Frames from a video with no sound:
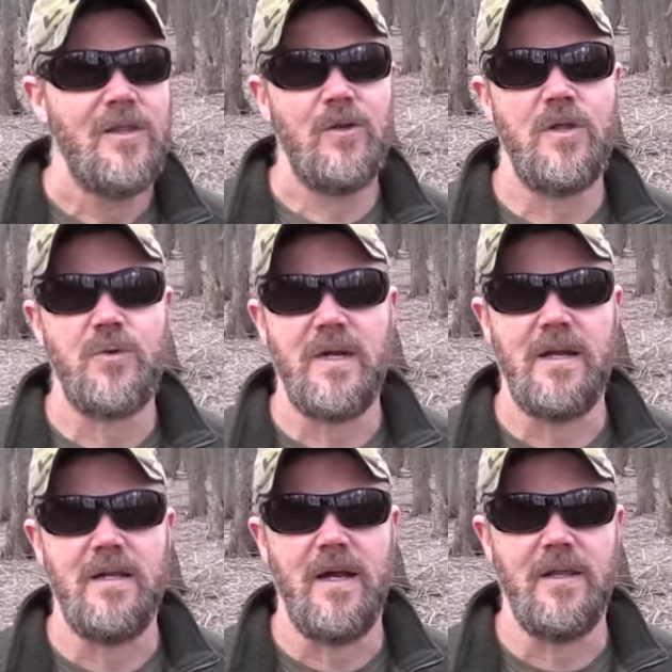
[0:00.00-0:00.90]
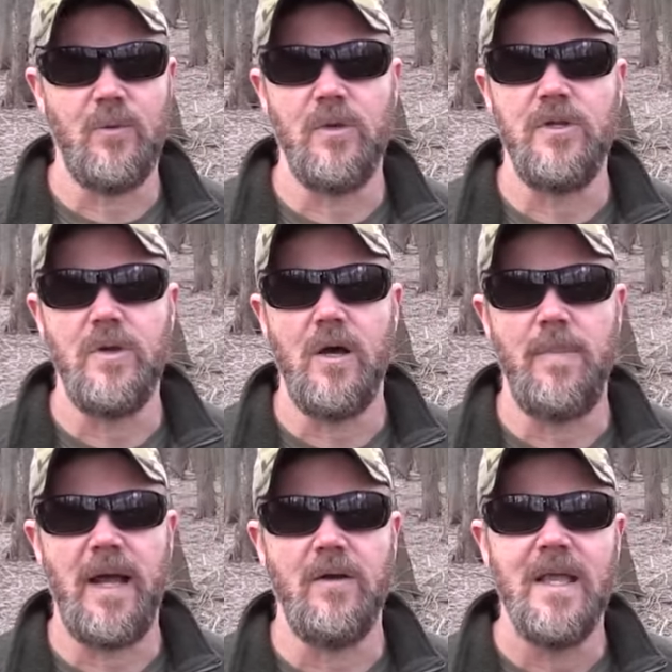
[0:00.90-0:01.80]
They're only $3.99, they really do
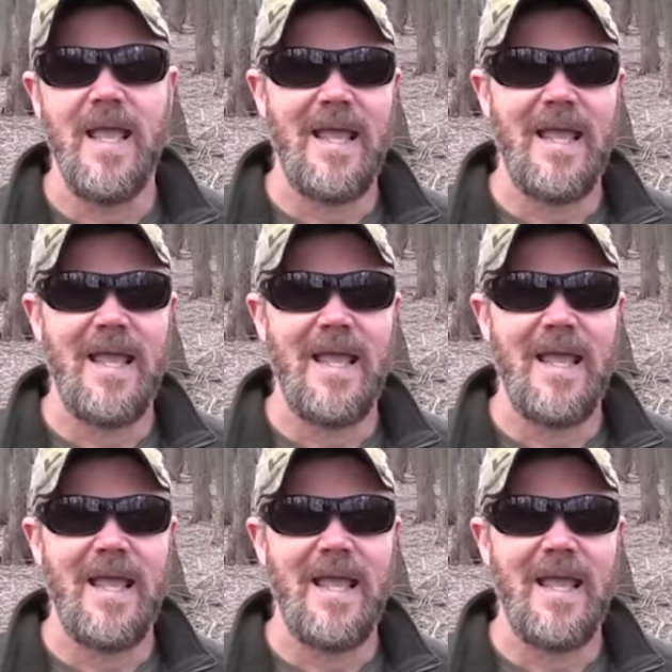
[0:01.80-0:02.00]
help out.